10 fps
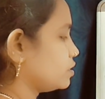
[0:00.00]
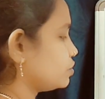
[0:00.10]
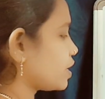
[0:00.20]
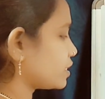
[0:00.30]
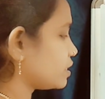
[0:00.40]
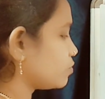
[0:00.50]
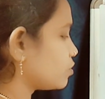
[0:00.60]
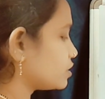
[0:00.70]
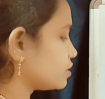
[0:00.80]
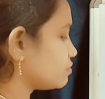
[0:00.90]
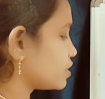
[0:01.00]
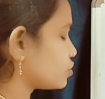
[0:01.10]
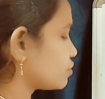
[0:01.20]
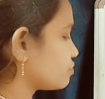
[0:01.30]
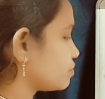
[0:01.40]
So actually, what is the
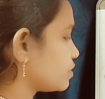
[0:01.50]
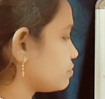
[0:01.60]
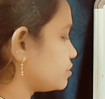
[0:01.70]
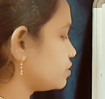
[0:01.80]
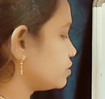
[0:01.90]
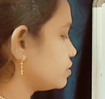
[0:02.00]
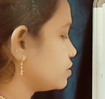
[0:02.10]
function of the buffer?